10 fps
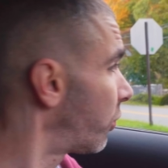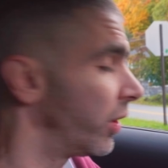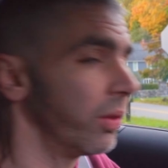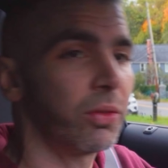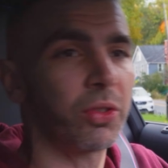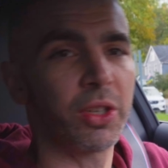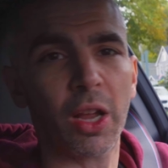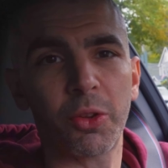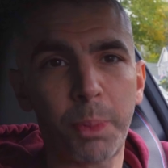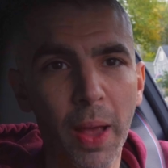She
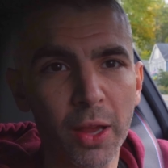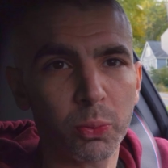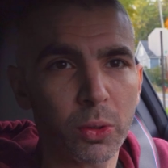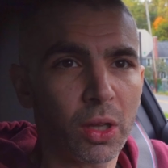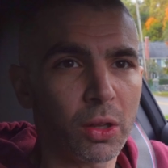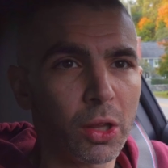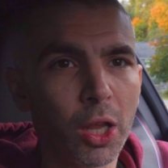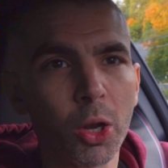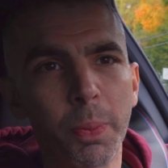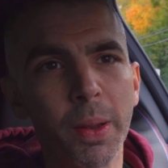does best with a
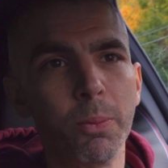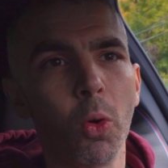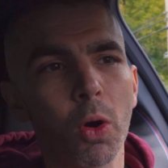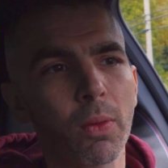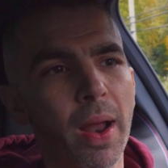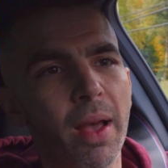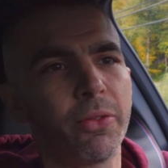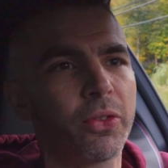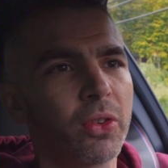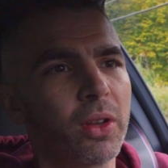little bit more
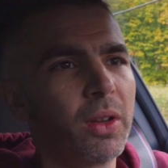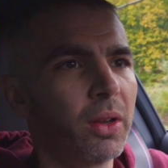revs.